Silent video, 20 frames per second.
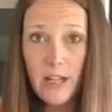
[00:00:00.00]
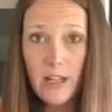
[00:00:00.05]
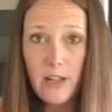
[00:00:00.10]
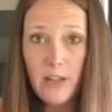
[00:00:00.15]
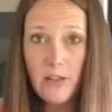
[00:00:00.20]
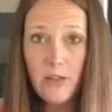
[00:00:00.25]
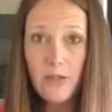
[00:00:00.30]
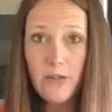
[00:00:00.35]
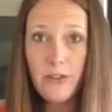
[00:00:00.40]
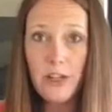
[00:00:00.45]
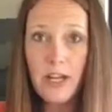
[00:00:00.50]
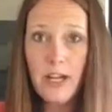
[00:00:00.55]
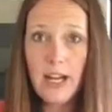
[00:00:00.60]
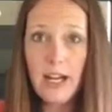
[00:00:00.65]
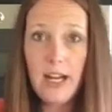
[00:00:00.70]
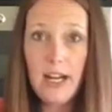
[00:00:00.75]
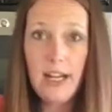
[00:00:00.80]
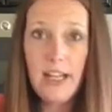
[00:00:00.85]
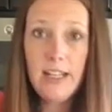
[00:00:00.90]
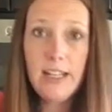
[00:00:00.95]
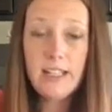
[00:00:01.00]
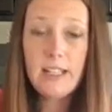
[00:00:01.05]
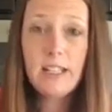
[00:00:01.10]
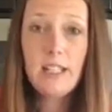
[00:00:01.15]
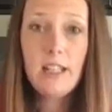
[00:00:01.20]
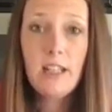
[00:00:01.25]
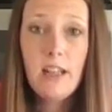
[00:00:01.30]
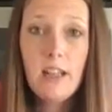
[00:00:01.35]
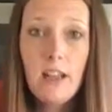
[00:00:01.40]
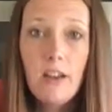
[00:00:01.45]
You've got
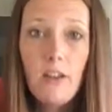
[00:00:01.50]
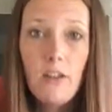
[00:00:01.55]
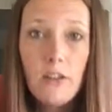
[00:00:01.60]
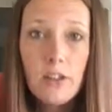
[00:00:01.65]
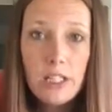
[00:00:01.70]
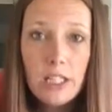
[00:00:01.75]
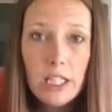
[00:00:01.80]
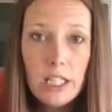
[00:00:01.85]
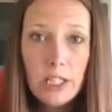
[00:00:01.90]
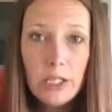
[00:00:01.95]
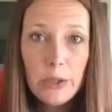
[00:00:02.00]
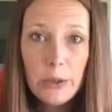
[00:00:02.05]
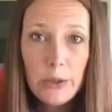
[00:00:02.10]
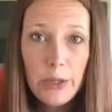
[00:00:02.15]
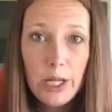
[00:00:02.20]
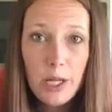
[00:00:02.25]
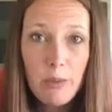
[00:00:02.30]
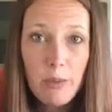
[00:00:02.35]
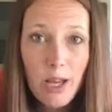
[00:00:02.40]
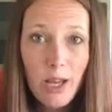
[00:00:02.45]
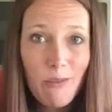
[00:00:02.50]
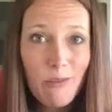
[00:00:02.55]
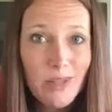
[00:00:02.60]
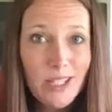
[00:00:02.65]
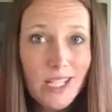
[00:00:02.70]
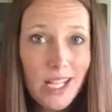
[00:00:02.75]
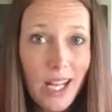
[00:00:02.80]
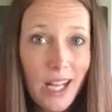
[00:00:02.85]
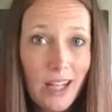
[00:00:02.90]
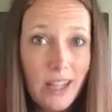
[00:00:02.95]
the loaded baked
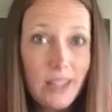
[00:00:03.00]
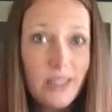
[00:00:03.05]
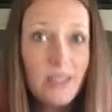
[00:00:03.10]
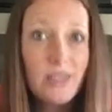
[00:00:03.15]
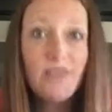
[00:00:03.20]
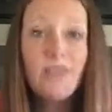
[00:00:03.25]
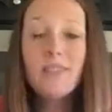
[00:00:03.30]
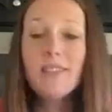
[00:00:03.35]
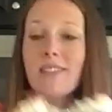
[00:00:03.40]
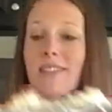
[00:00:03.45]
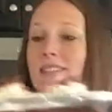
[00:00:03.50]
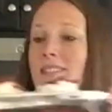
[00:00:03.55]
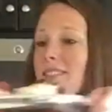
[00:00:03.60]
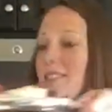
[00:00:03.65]
potatoes.